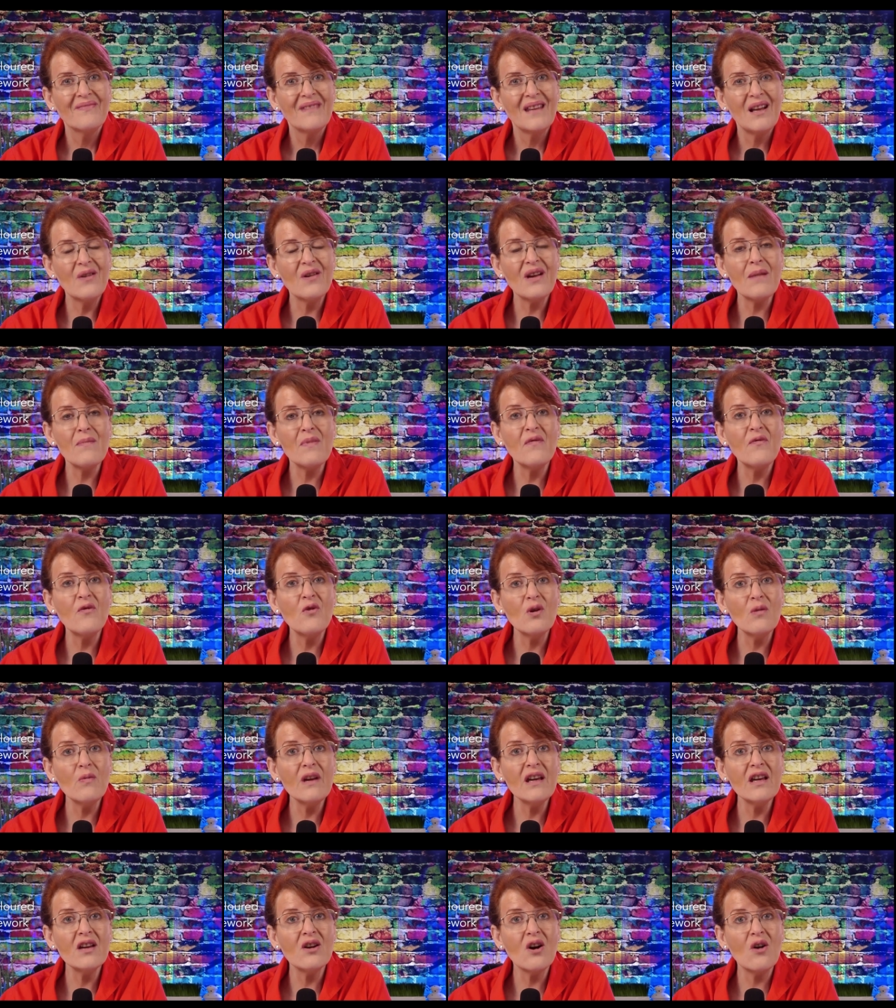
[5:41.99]
Okay, before
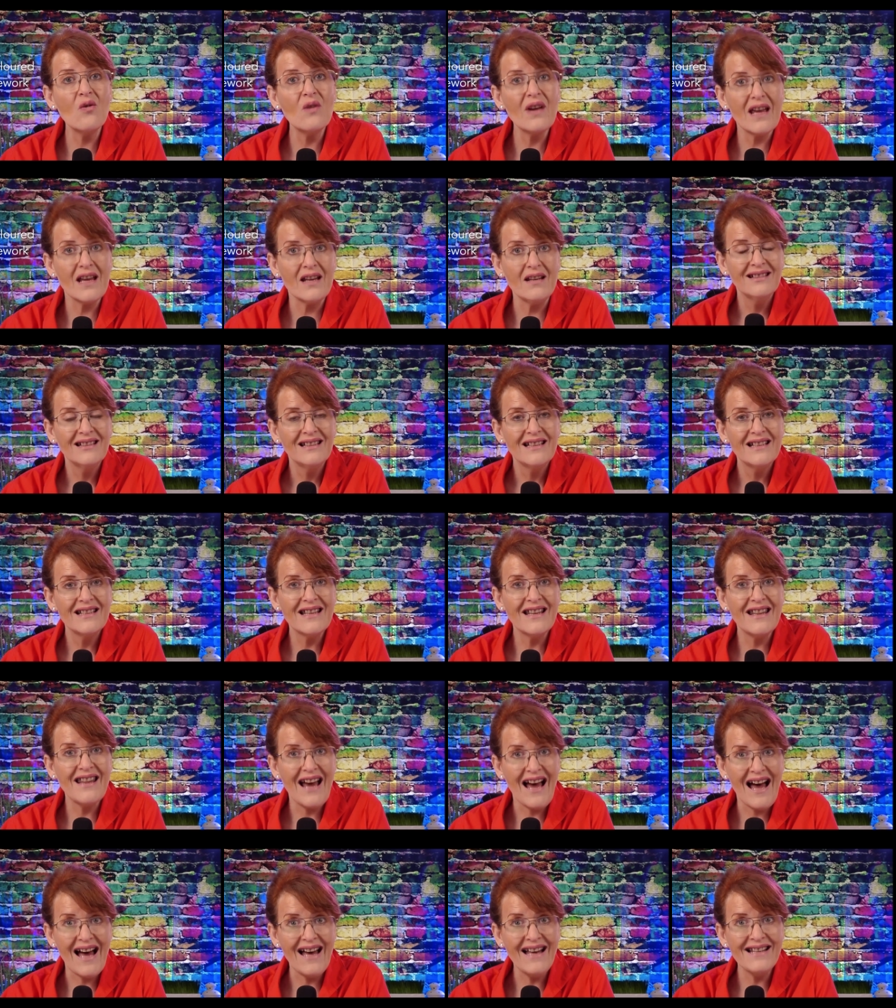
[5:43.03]
we go into
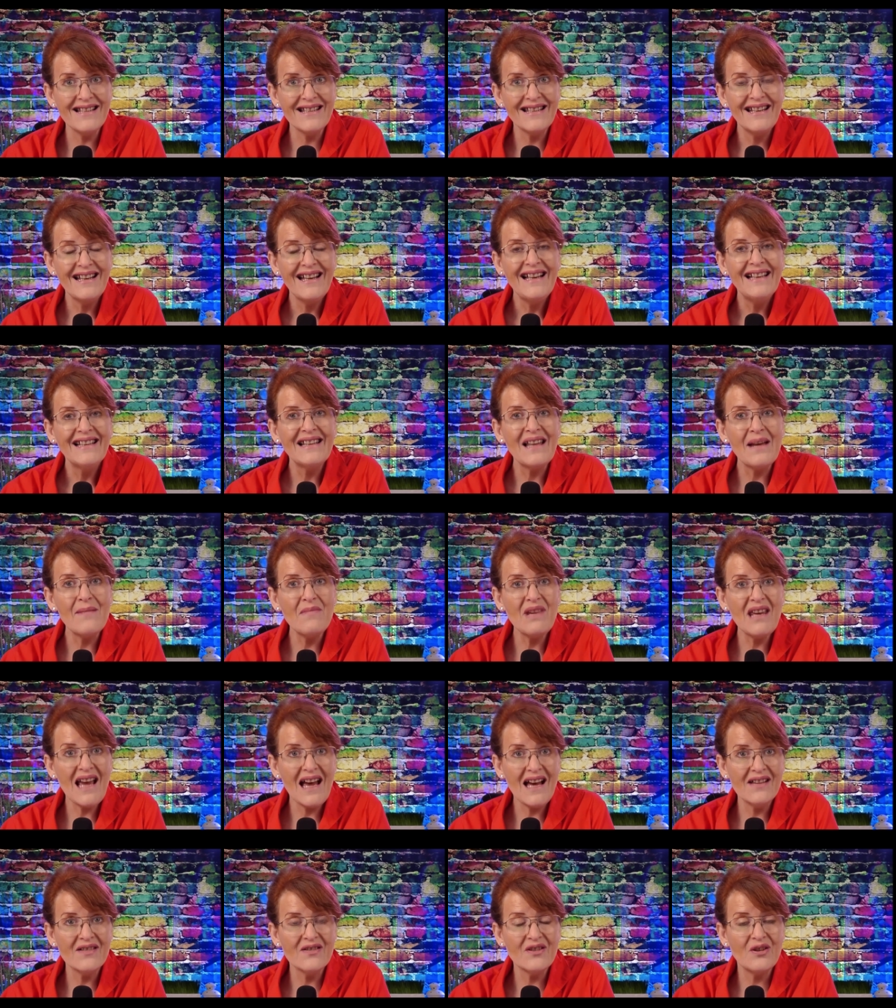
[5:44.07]
that, let me
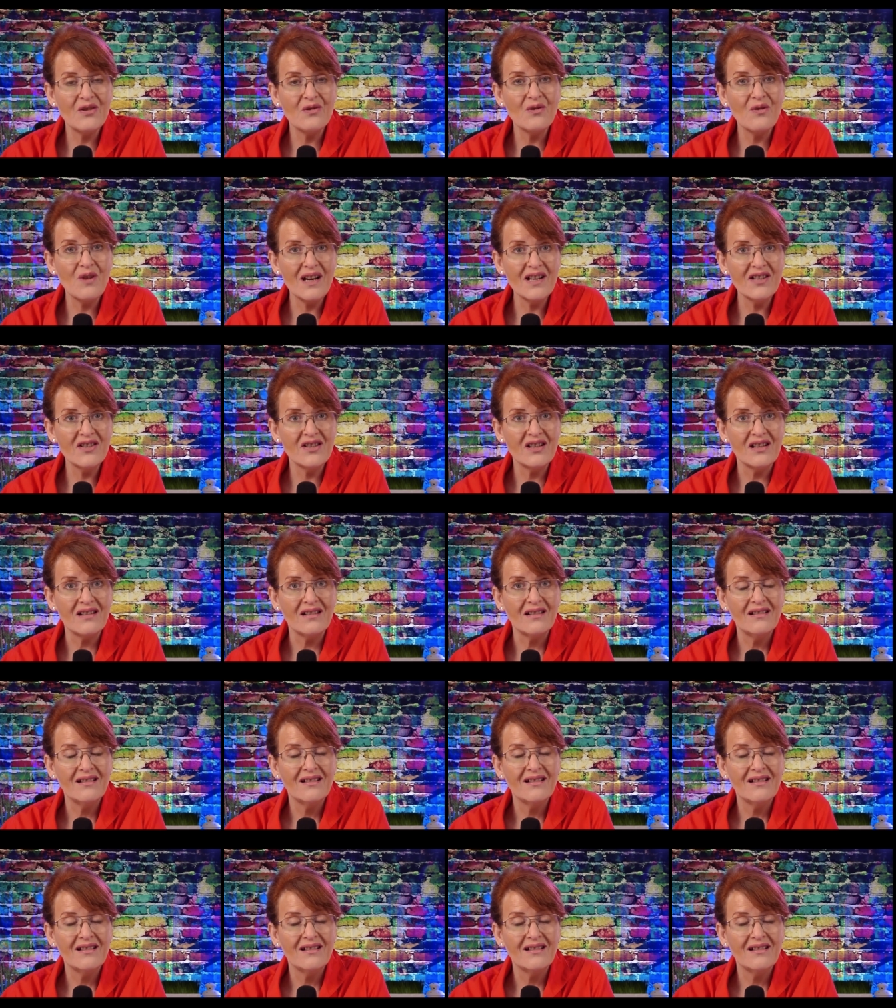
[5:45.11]
ask you a question.